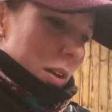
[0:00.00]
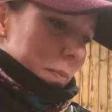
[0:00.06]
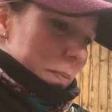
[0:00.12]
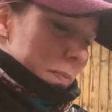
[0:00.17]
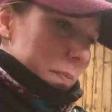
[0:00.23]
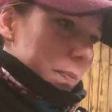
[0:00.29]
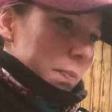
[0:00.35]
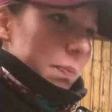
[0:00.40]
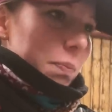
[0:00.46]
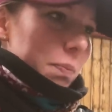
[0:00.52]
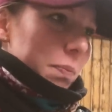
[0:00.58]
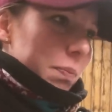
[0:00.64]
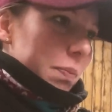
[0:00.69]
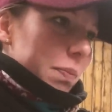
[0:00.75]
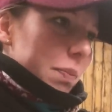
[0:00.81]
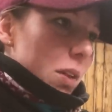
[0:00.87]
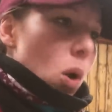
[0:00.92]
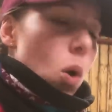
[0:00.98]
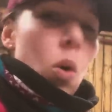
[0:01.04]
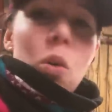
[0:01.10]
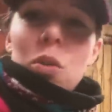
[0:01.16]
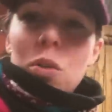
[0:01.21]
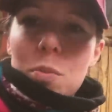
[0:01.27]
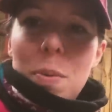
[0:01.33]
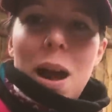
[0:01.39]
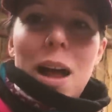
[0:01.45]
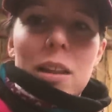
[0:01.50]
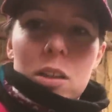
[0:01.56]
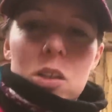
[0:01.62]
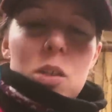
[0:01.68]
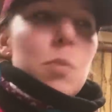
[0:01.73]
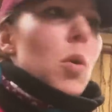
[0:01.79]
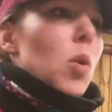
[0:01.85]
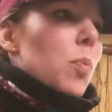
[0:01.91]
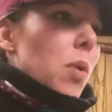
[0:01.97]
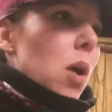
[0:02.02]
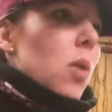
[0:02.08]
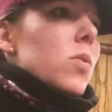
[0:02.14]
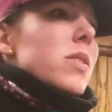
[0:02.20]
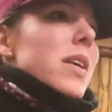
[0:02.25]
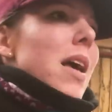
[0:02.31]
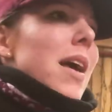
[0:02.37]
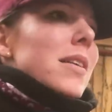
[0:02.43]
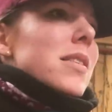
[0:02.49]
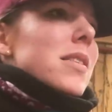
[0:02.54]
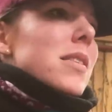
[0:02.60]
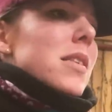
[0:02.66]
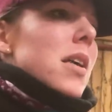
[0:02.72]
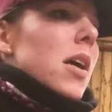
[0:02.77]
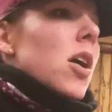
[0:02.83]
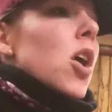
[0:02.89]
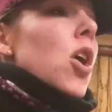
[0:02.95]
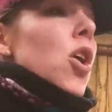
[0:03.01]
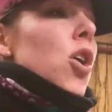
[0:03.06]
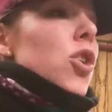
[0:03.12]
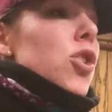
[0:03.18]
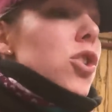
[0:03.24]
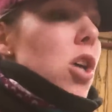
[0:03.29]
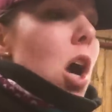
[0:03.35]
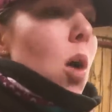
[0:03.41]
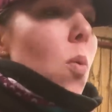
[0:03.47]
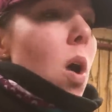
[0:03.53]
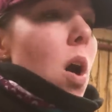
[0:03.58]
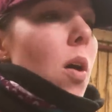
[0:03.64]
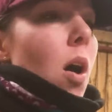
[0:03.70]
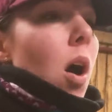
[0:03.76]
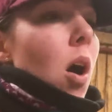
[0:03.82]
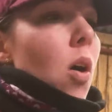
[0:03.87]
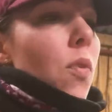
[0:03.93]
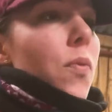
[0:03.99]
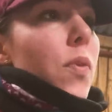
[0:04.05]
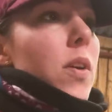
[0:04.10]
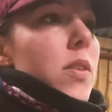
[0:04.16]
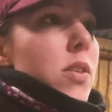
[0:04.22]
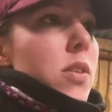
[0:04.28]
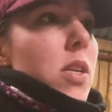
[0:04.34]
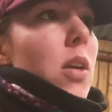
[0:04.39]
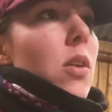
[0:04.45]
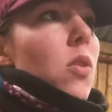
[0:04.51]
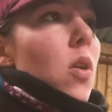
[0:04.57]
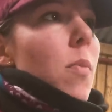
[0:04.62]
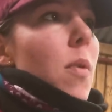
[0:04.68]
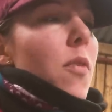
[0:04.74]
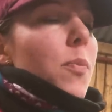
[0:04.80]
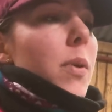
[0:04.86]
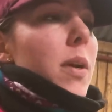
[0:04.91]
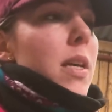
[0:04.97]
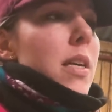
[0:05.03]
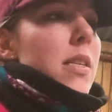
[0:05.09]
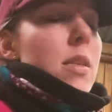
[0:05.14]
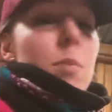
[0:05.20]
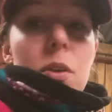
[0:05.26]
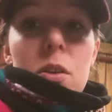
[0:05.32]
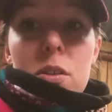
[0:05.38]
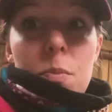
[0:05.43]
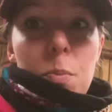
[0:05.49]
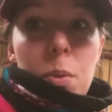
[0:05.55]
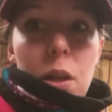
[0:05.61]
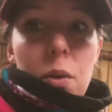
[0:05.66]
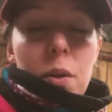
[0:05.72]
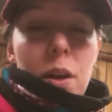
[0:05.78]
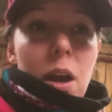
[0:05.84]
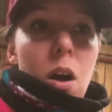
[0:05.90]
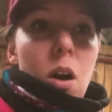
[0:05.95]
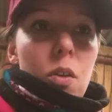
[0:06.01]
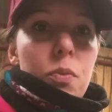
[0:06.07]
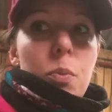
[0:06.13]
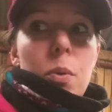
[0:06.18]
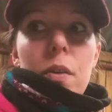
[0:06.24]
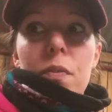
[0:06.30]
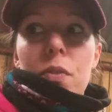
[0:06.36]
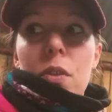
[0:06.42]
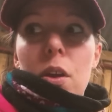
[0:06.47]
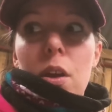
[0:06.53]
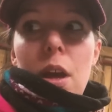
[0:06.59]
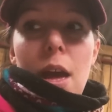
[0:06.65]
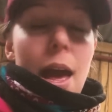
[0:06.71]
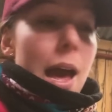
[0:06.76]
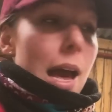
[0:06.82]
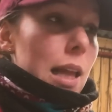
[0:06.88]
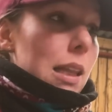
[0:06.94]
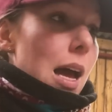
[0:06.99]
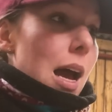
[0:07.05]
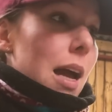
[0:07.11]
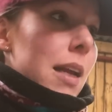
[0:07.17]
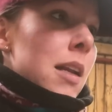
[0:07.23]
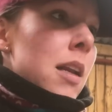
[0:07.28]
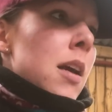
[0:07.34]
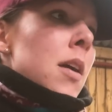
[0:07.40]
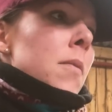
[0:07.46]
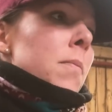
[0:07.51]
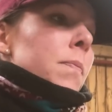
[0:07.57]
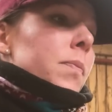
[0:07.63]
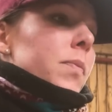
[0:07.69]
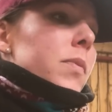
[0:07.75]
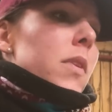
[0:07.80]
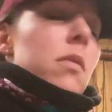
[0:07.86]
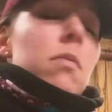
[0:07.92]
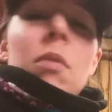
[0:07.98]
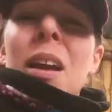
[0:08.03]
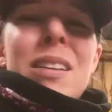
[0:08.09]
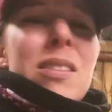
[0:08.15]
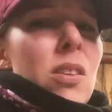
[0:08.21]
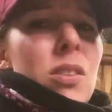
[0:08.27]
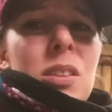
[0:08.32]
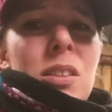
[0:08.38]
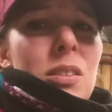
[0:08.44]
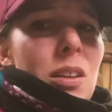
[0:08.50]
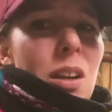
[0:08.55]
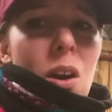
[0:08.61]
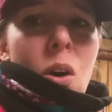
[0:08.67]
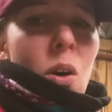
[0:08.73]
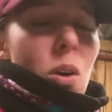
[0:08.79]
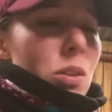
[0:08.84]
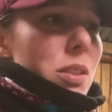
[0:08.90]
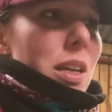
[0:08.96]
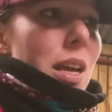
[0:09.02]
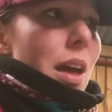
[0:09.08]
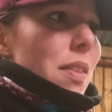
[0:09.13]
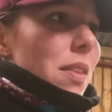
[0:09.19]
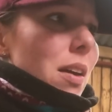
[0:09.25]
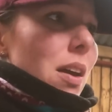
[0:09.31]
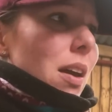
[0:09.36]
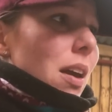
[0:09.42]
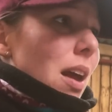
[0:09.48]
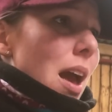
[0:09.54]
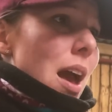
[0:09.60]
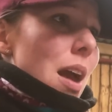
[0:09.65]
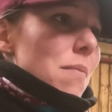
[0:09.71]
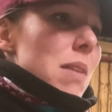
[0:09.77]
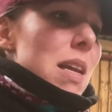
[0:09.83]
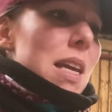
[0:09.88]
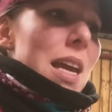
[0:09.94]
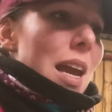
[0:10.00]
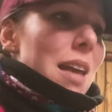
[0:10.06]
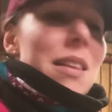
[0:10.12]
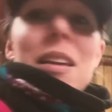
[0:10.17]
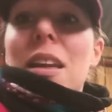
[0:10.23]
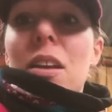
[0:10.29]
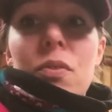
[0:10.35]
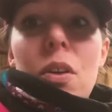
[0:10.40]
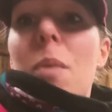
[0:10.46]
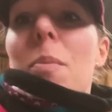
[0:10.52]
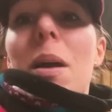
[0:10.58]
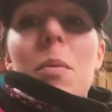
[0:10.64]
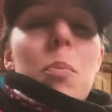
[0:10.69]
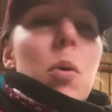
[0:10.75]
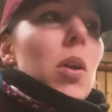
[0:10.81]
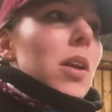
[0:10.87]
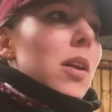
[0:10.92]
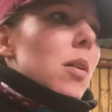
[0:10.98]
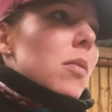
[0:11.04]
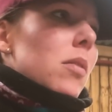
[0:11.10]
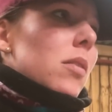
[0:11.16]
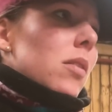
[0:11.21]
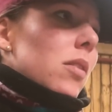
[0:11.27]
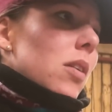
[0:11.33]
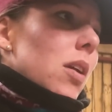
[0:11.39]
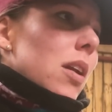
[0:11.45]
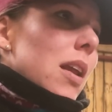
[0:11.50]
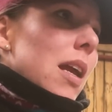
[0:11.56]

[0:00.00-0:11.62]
unpalatable process. So hopefully the skin will come off pretty easy because I've blown it off with the airline. It doesn't altogether negate the need for a bit of pulling and